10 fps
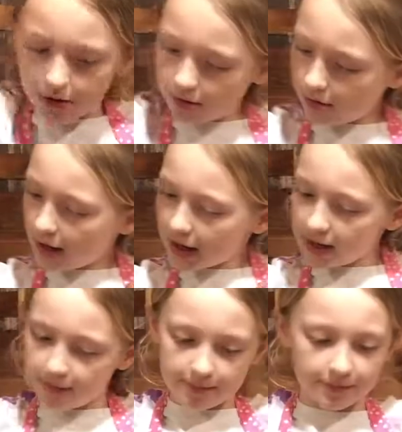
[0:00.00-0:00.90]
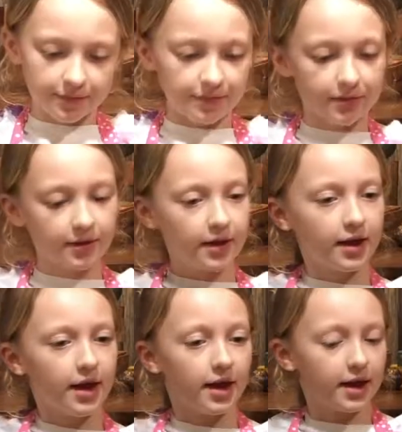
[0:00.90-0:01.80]
All right,
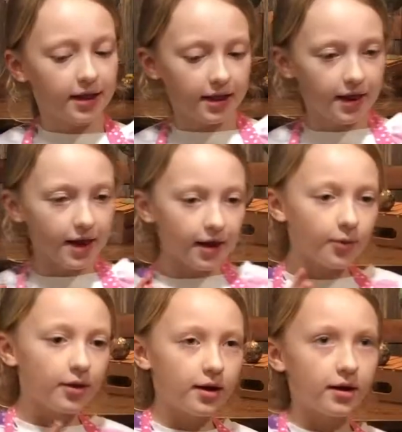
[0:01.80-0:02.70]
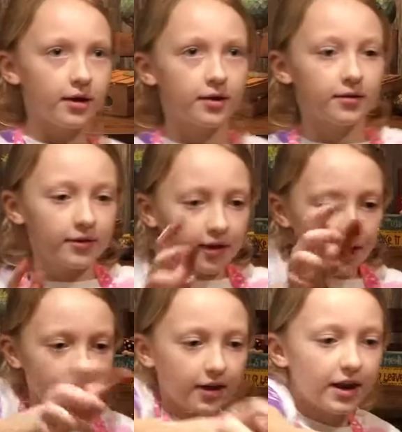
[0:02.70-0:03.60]
and now
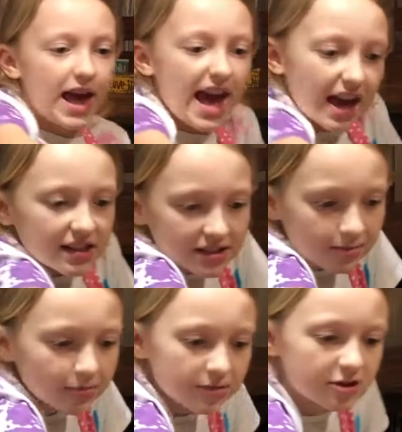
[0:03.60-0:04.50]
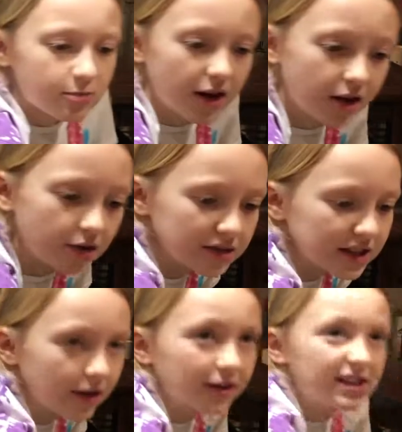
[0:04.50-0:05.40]
I'm gonna add some sprinkles. Now